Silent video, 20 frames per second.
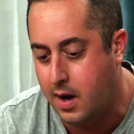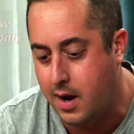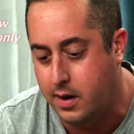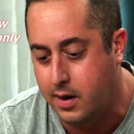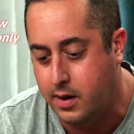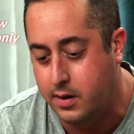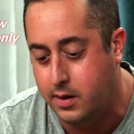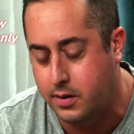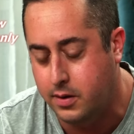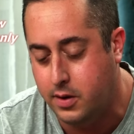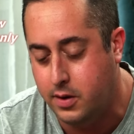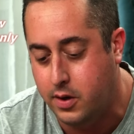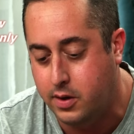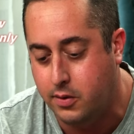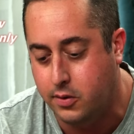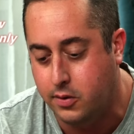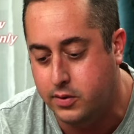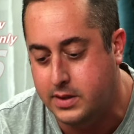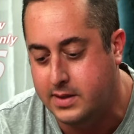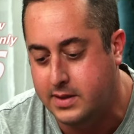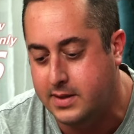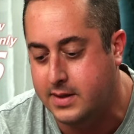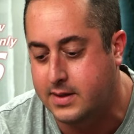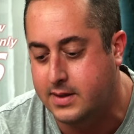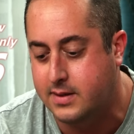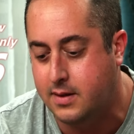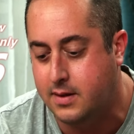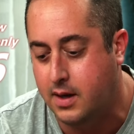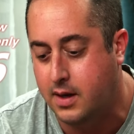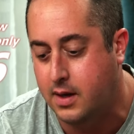I know you're only
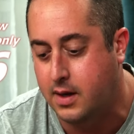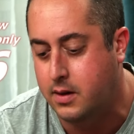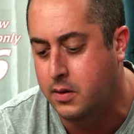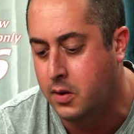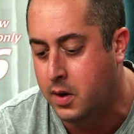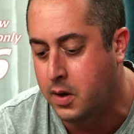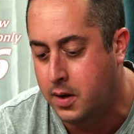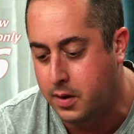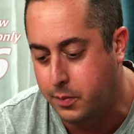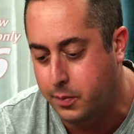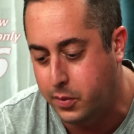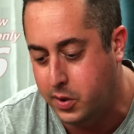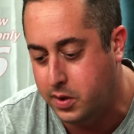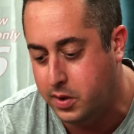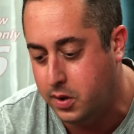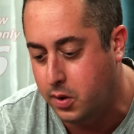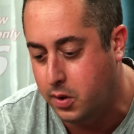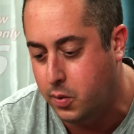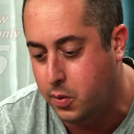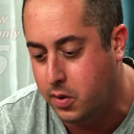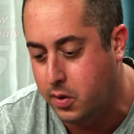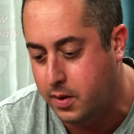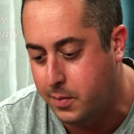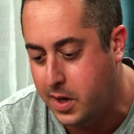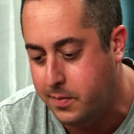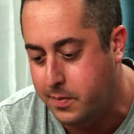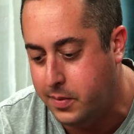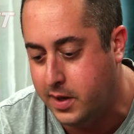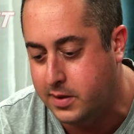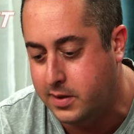16, but you're one of
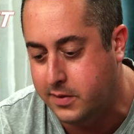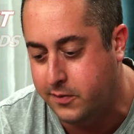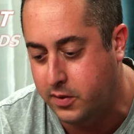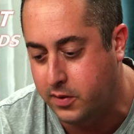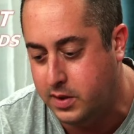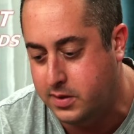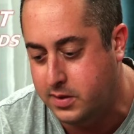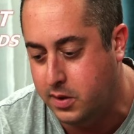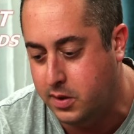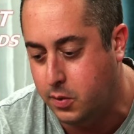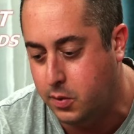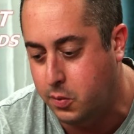my best friends in the